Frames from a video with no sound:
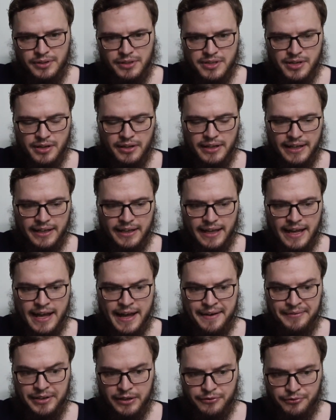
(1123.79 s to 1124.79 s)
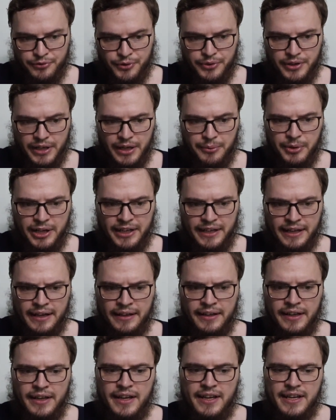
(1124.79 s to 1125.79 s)
so like having fruit and
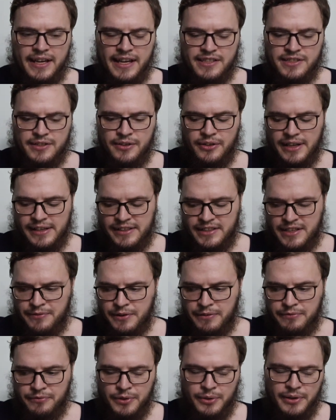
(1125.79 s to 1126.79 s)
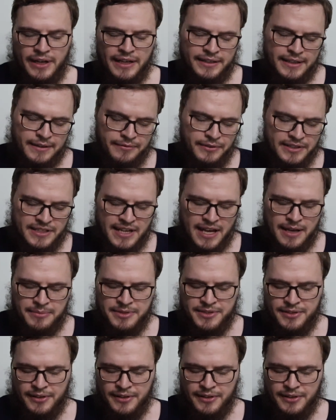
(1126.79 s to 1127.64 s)
whatnot, and so like different fruit at different times.